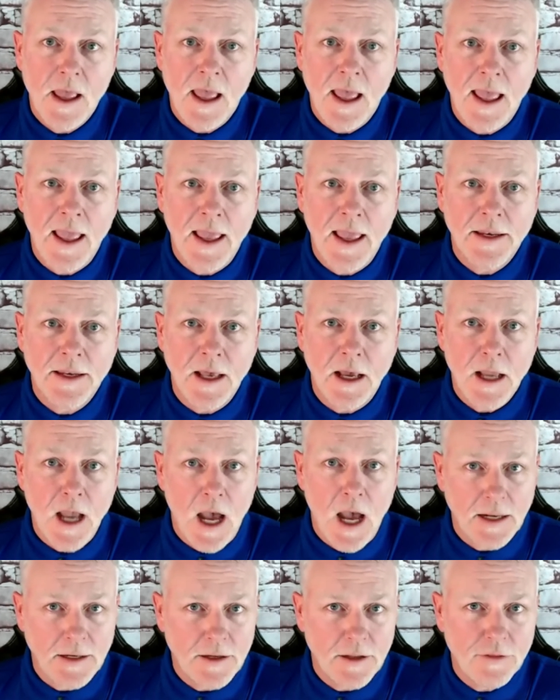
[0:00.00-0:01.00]
and
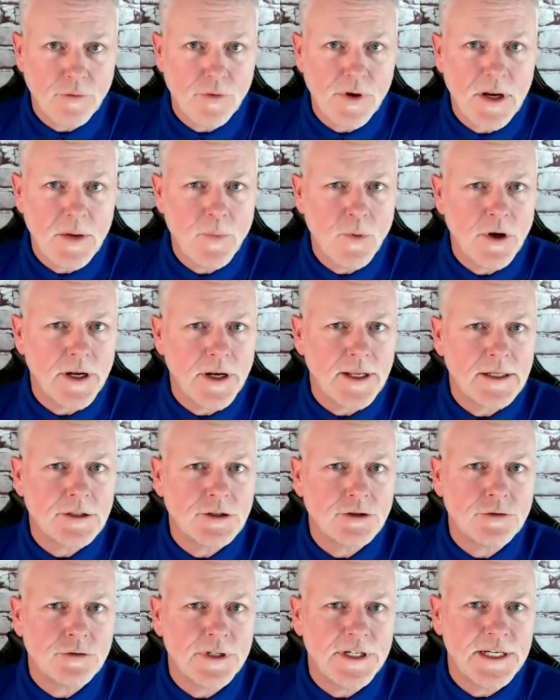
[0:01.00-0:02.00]
got in the 3D printing
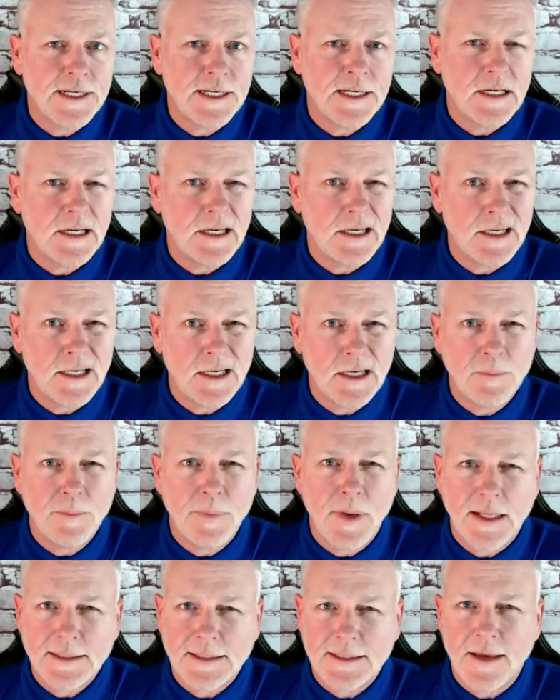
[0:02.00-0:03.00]
industry
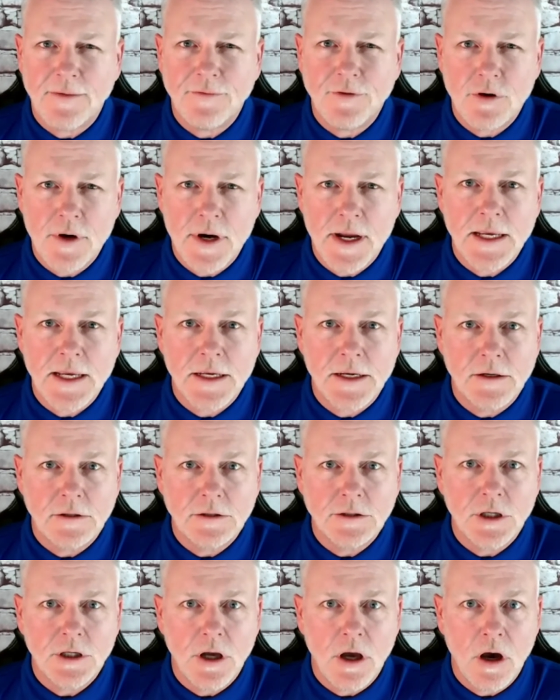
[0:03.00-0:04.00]
about 7 or 8
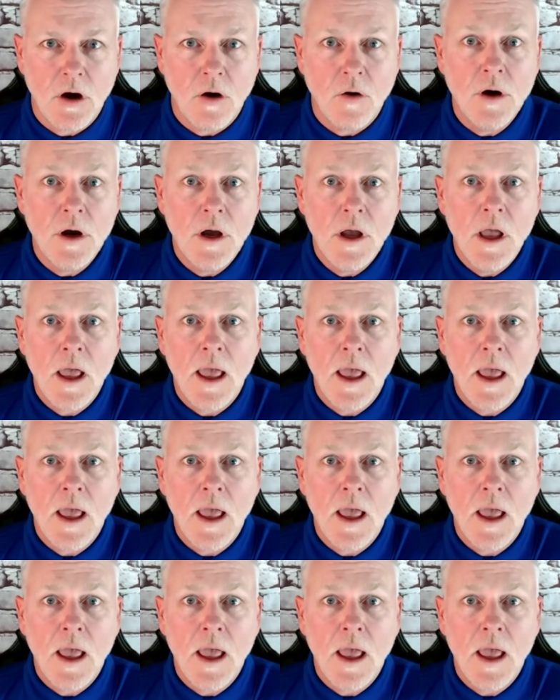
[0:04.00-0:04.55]
years ago,